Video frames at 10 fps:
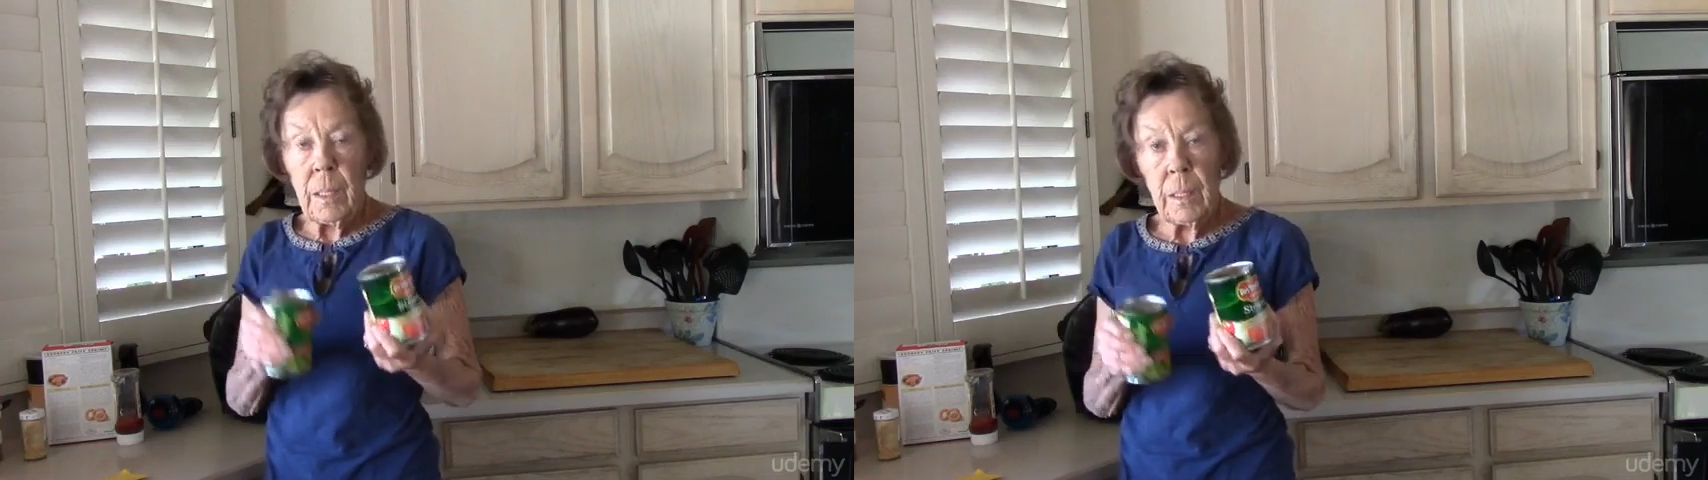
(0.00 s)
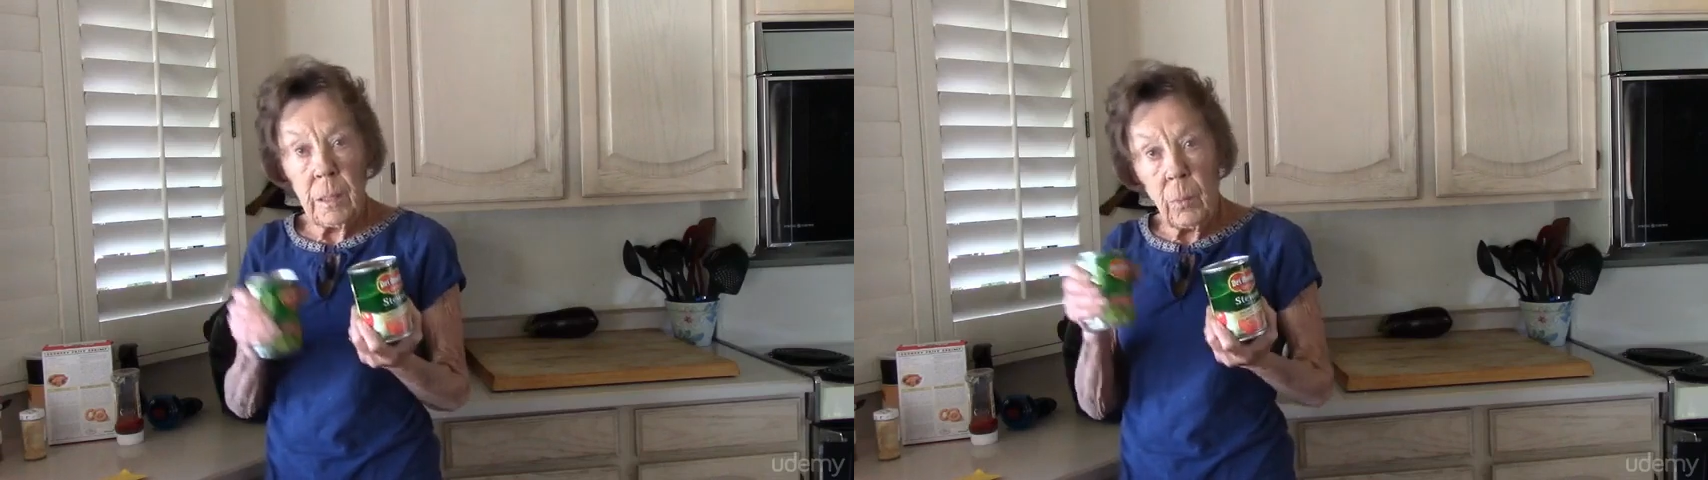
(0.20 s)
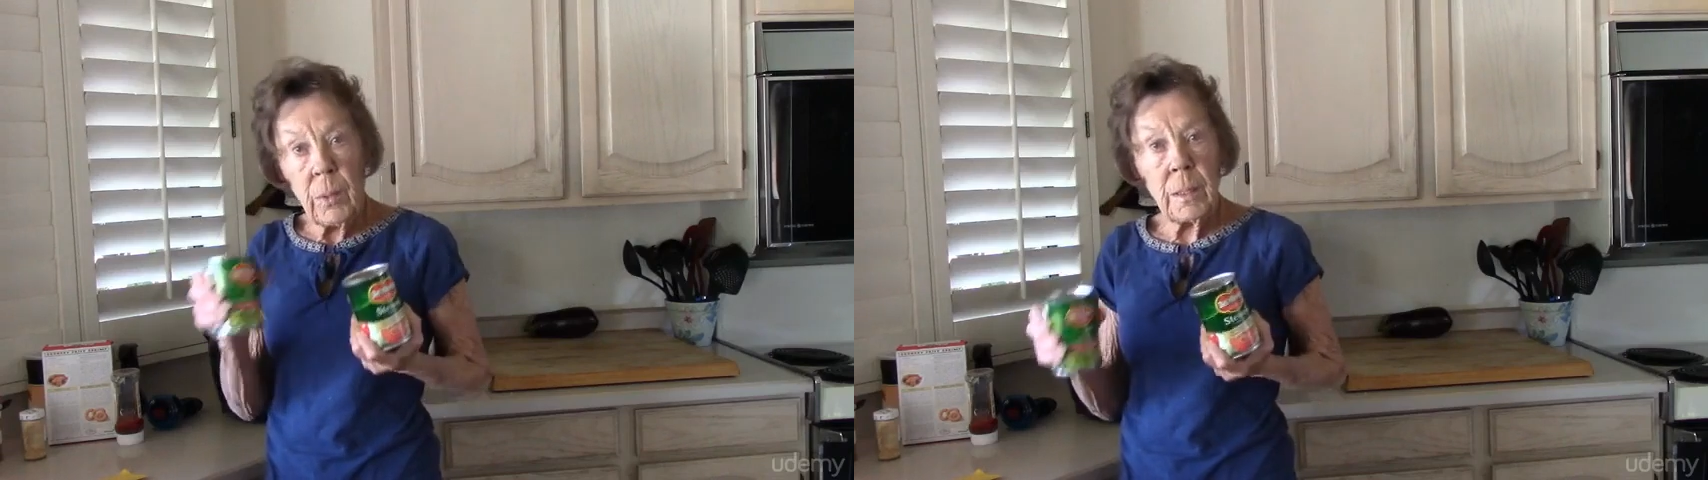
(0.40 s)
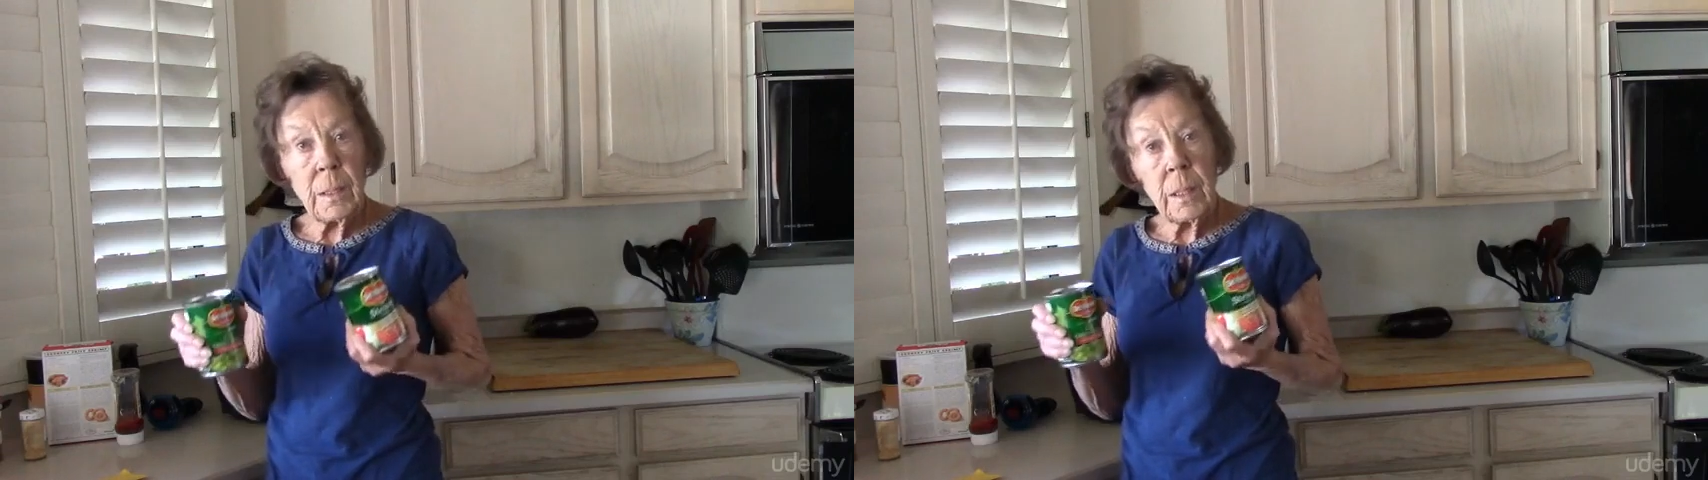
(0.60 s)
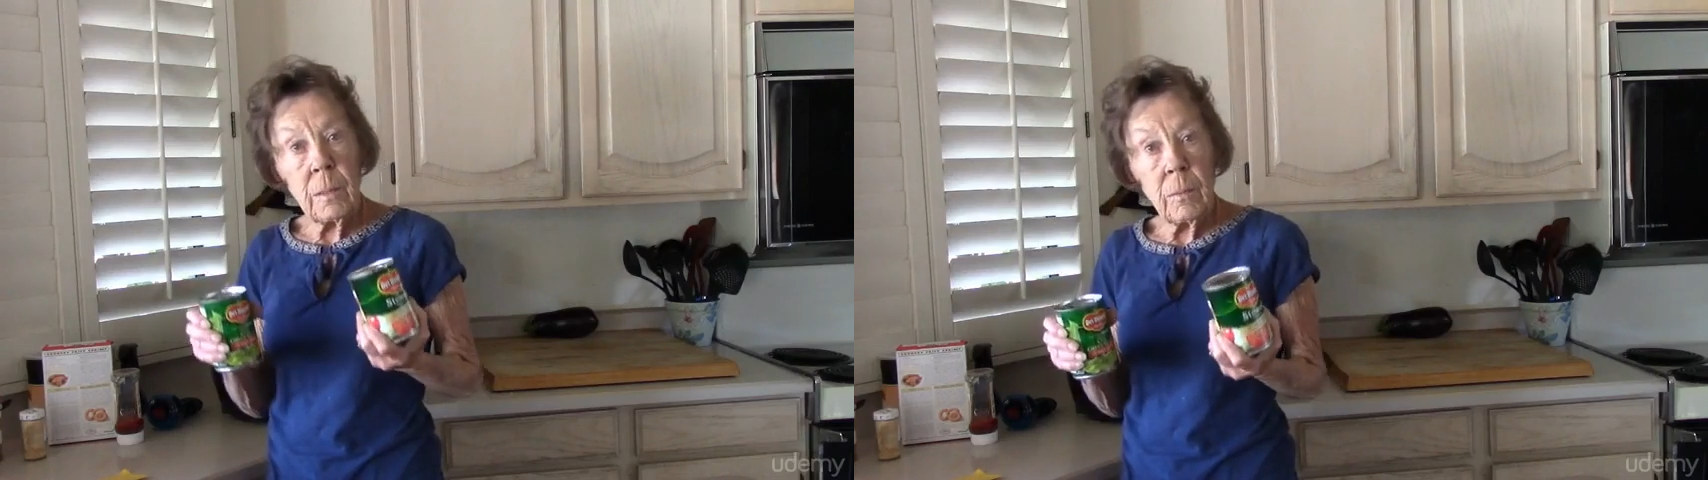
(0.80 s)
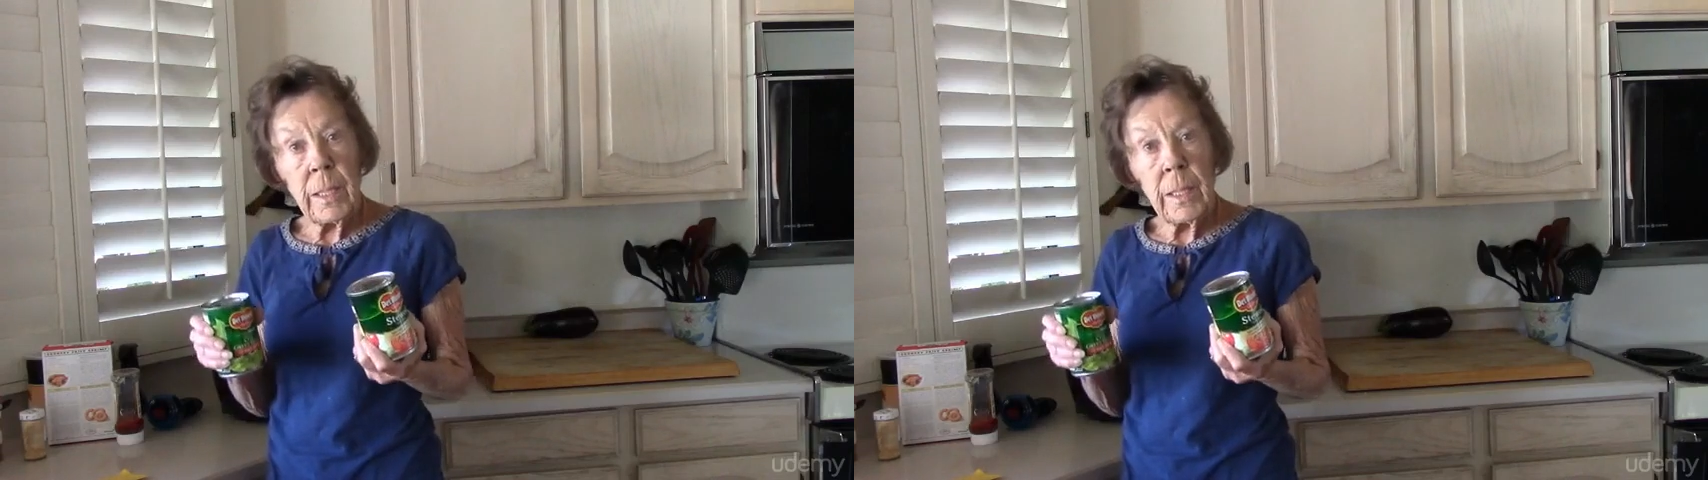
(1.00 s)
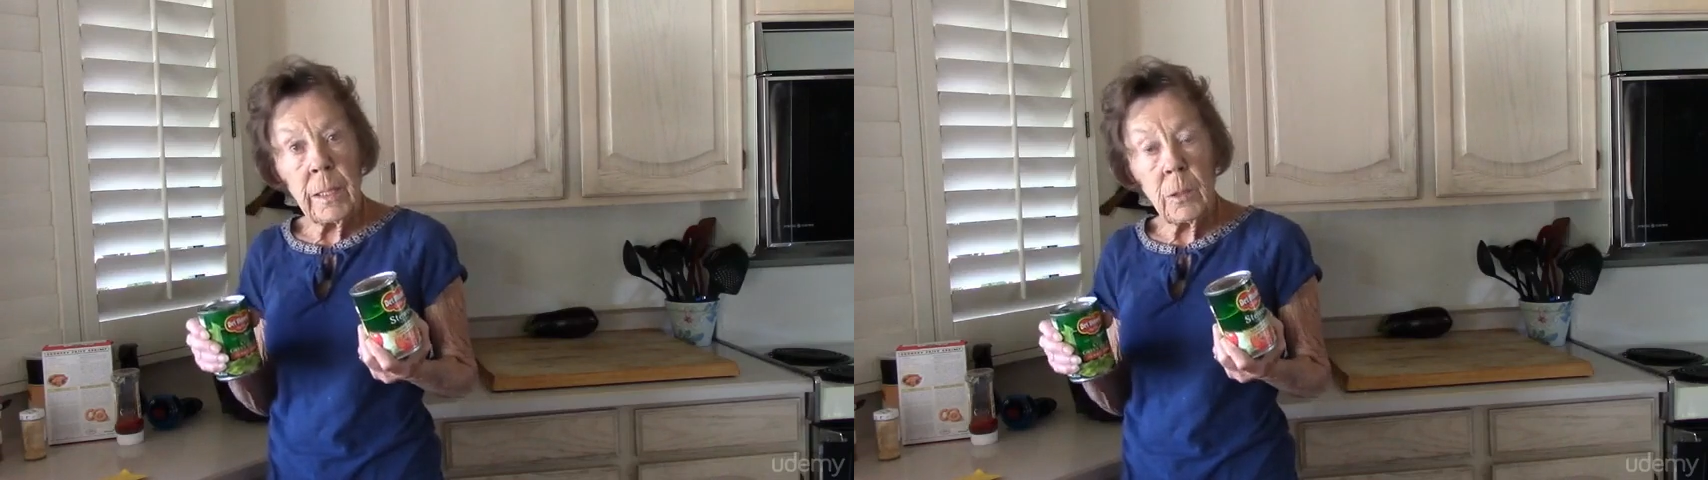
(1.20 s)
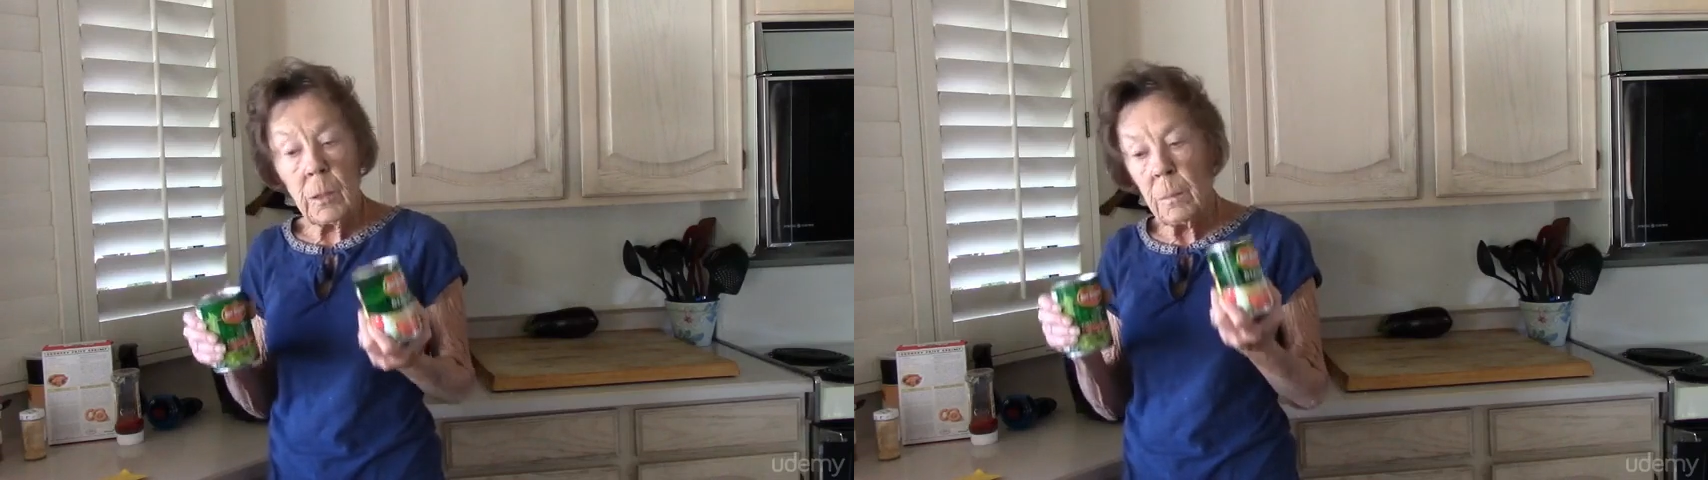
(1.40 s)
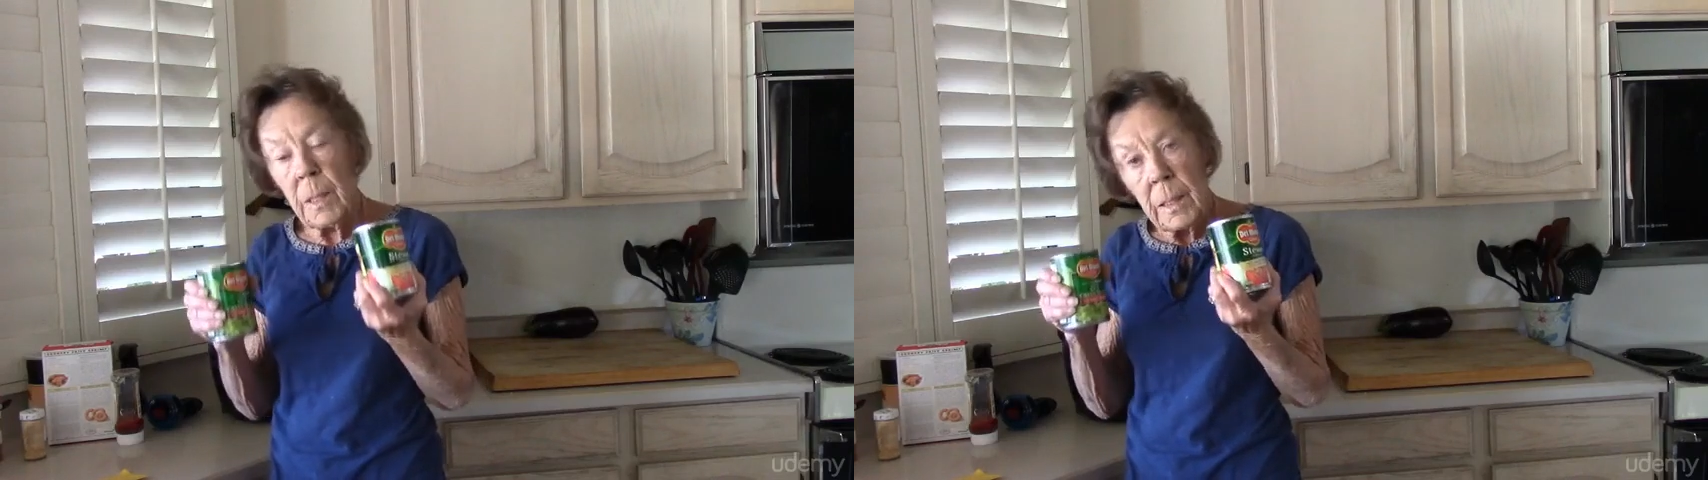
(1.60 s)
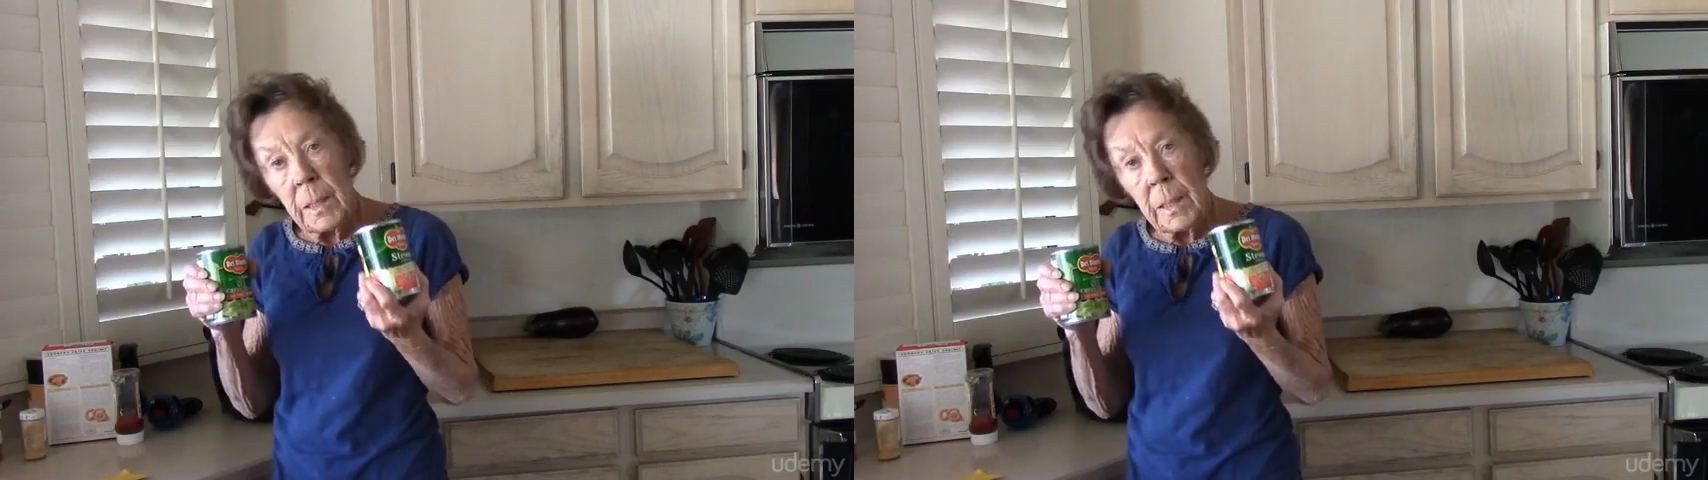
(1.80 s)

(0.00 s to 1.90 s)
than the ones sitting right next to them.